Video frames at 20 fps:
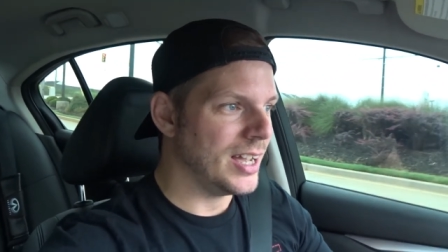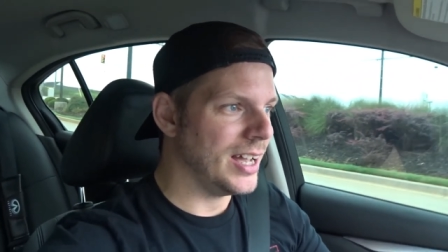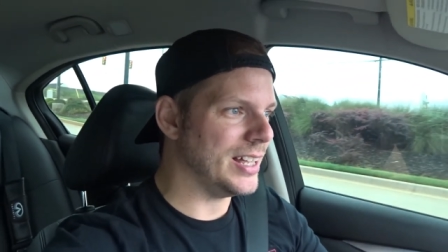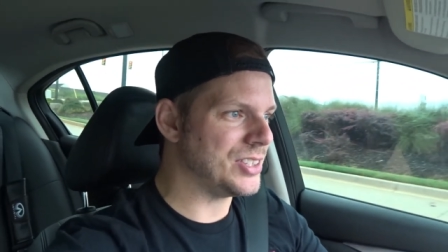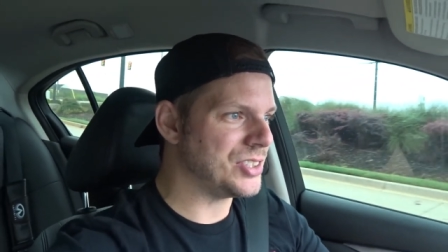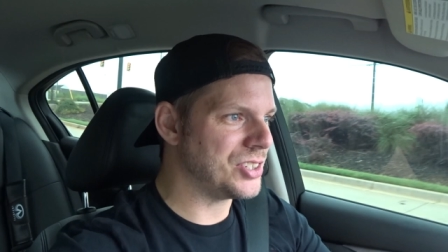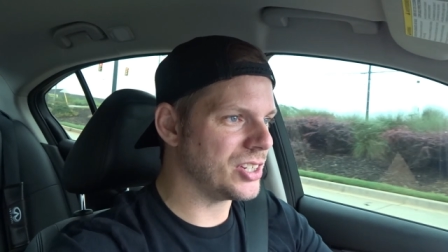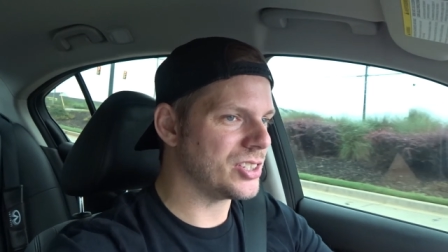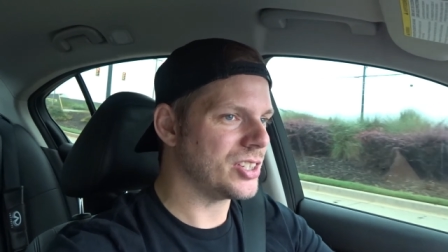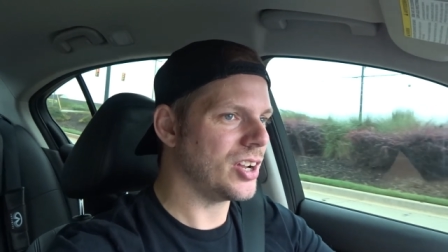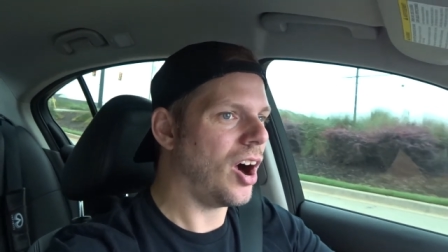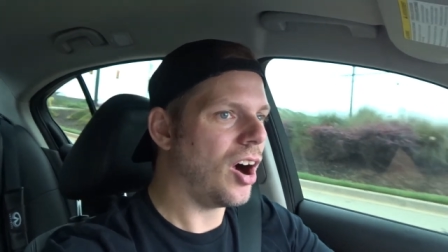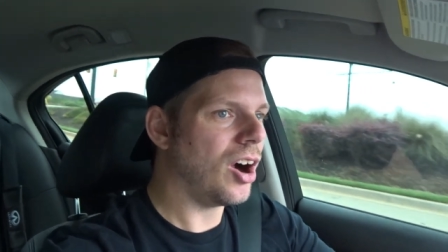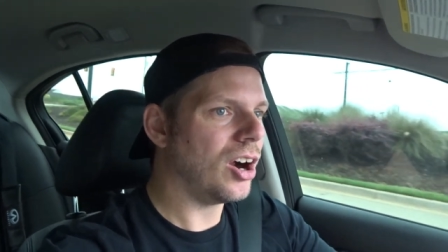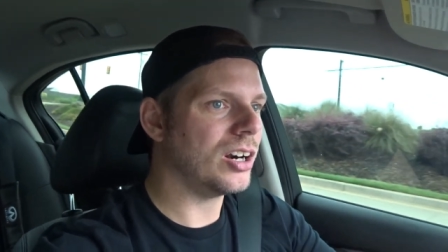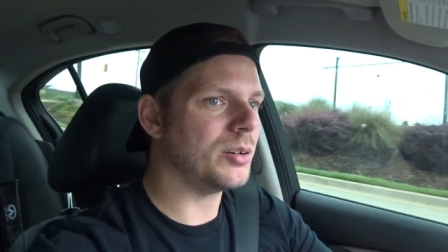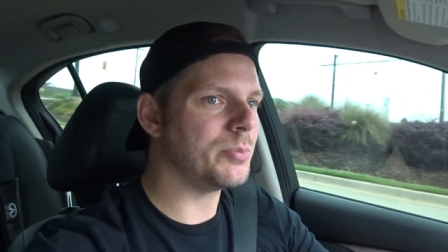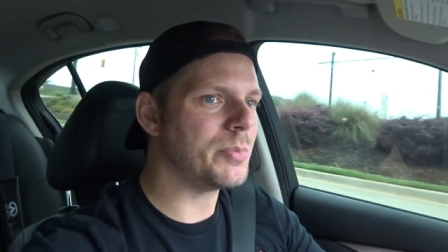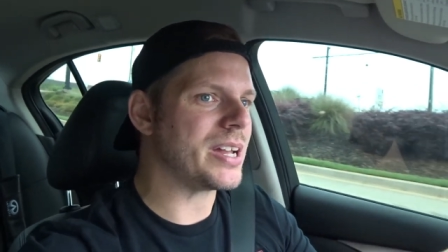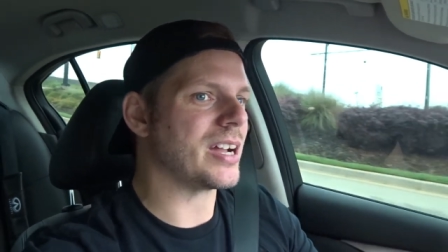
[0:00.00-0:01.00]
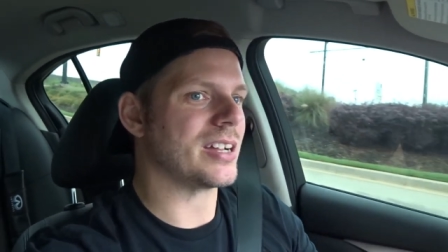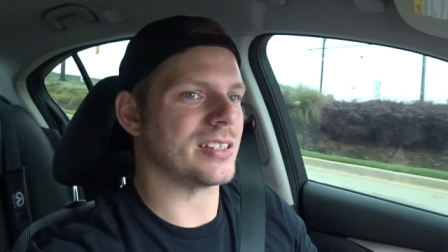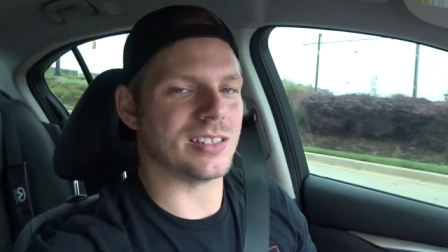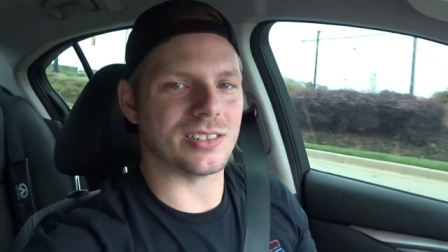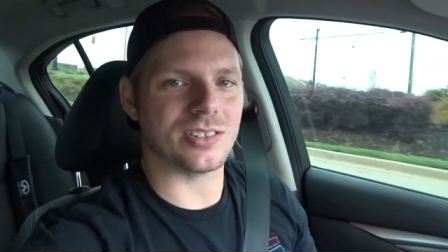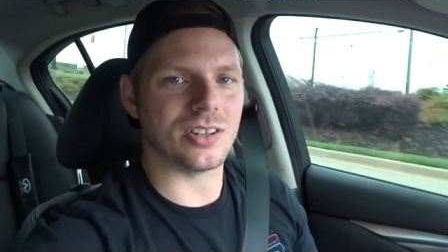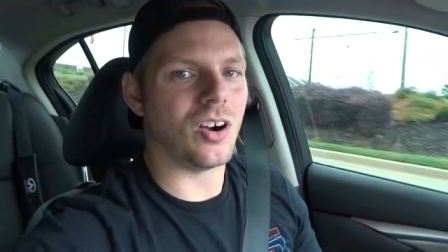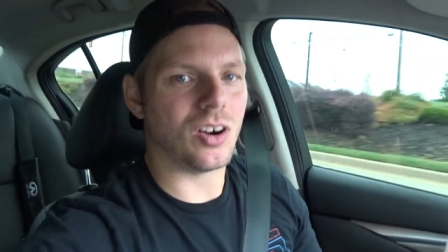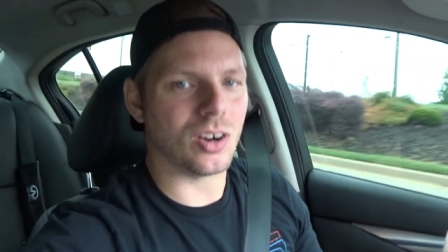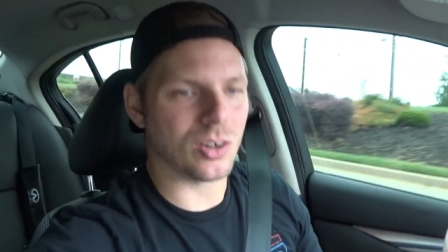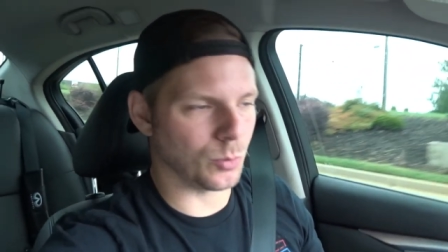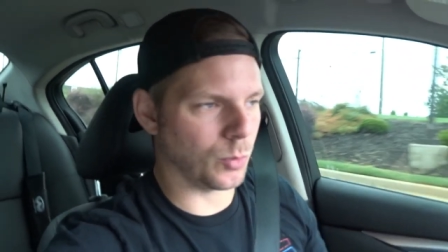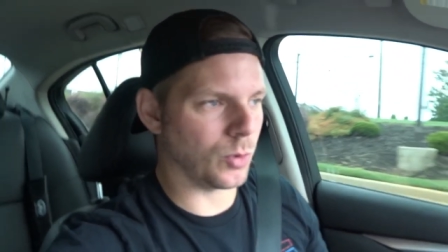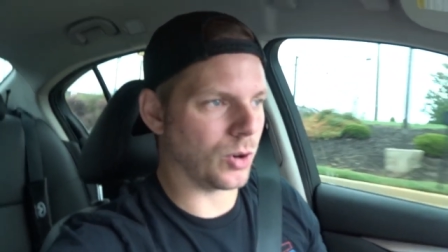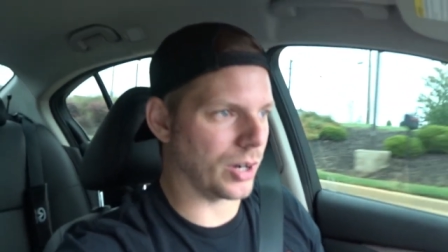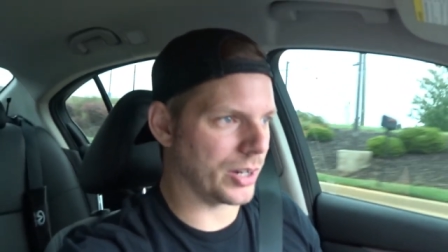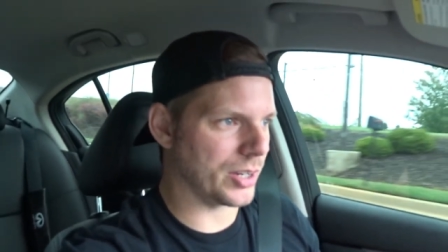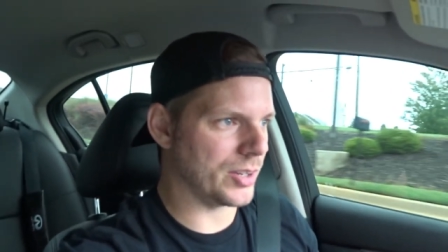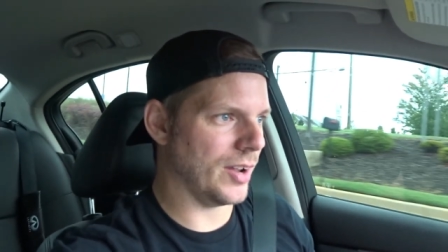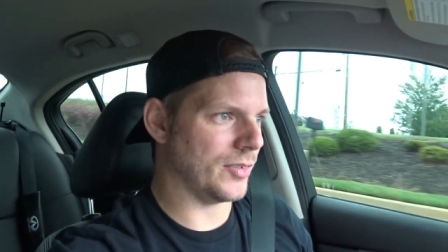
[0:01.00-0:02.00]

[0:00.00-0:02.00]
It's just hard because it's hard work.